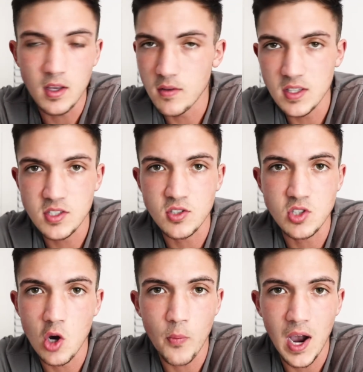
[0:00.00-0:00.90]
this is
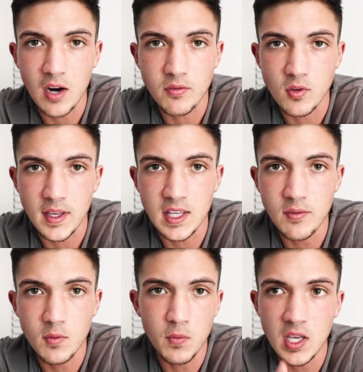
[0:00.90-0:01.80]
so powerful. Like,
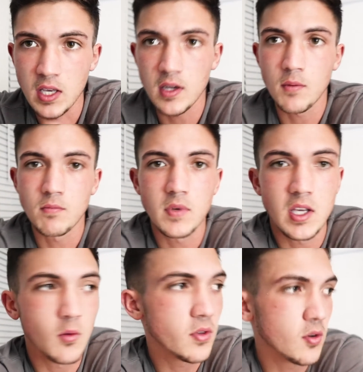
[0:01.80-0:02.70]
even me, and I'm
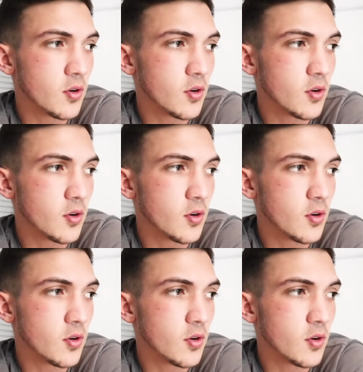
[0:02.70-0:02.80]
here with